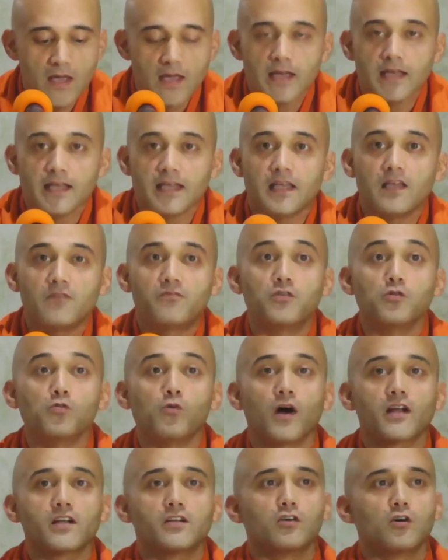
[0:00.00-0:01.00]
if you
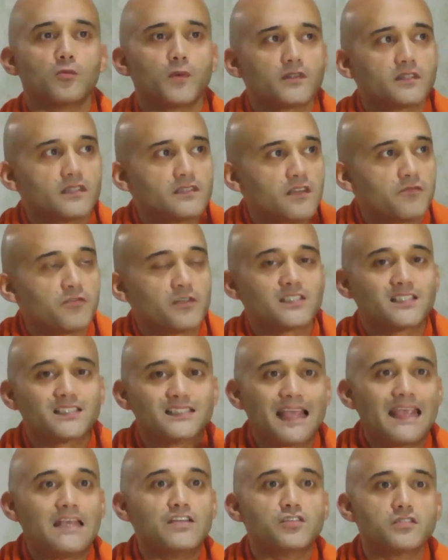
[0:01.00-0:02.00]
want to know about the different
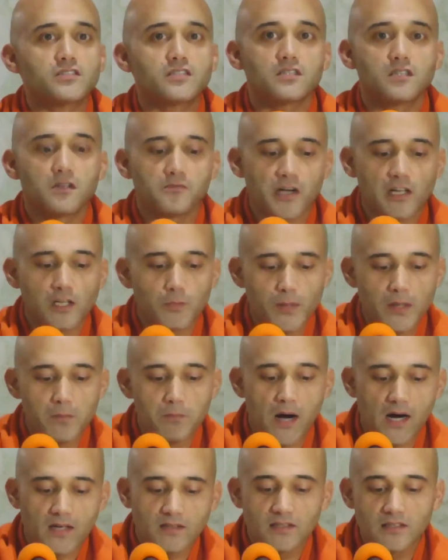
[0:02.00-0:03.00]
stages in developing
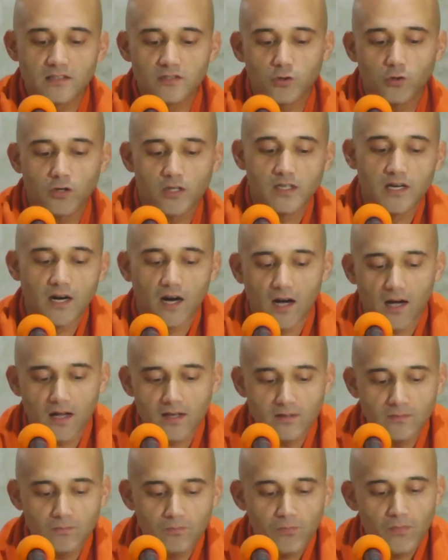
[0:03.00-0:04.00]
bhakti toward God,
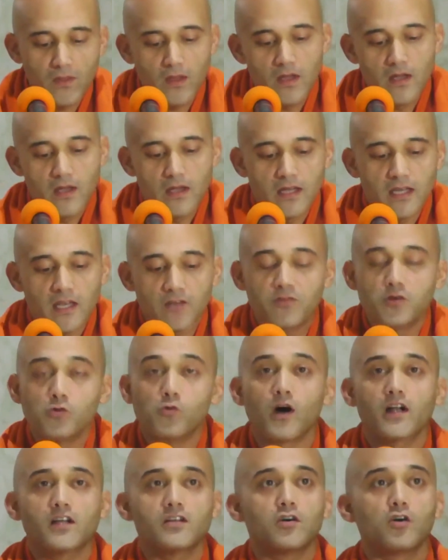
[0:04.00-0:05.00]
if you
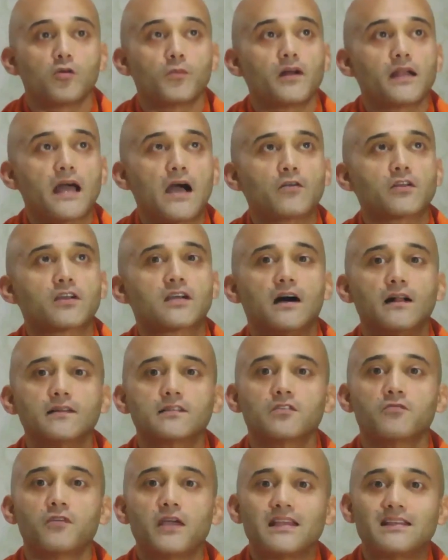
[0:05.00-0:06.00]
want to know about how to
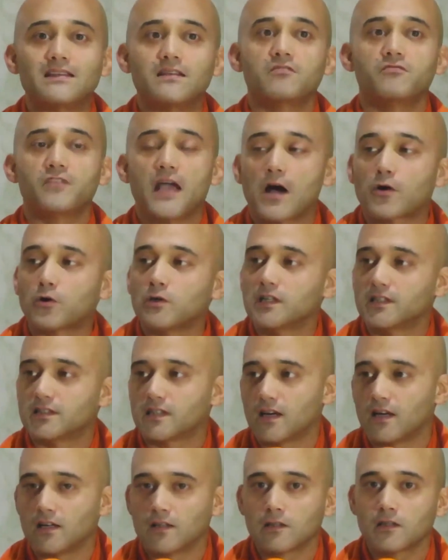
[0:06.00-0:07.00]
cultivate
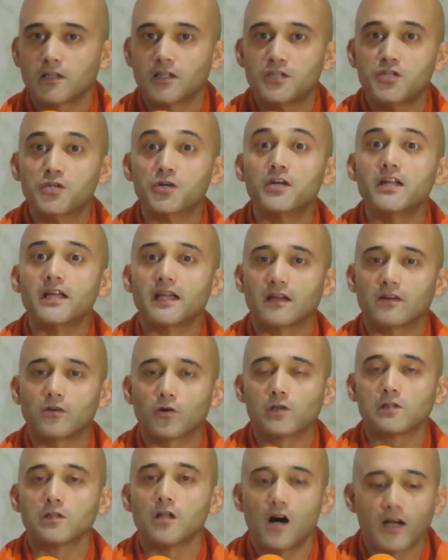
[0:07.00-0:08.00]
vyakulata, yearning or
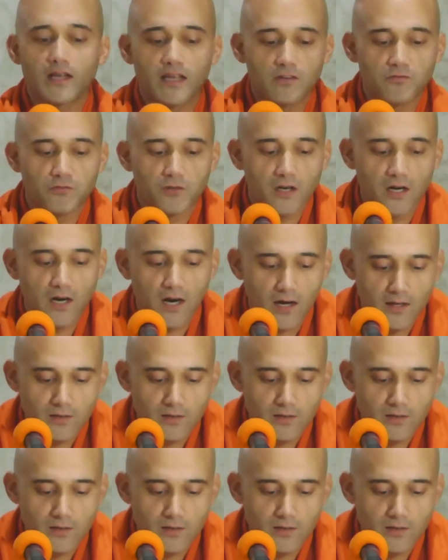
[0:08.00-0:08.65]
longing for God,